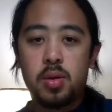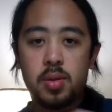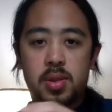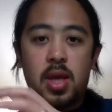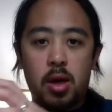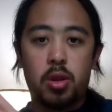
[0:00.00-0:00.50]

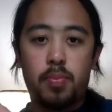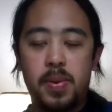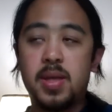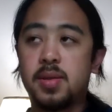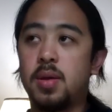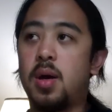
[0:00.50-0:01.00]
center the
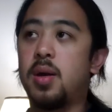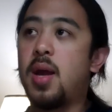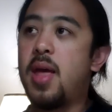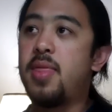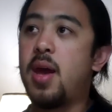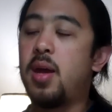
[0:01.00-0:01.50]
piece on
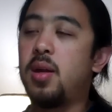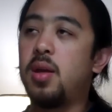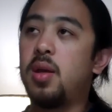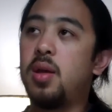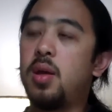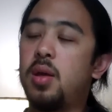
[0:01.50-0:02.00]
and then
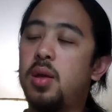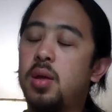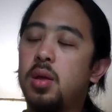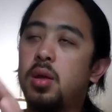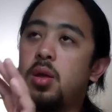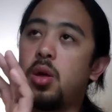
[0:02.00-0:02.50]

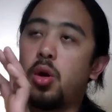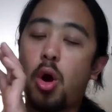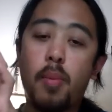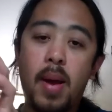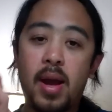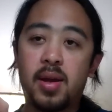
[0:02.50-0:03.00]
you know
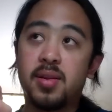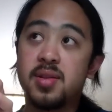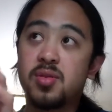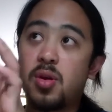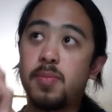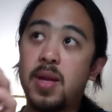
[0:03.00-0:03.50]
go back and
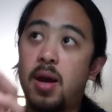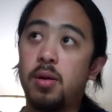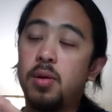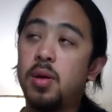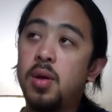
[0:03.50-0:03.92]
script out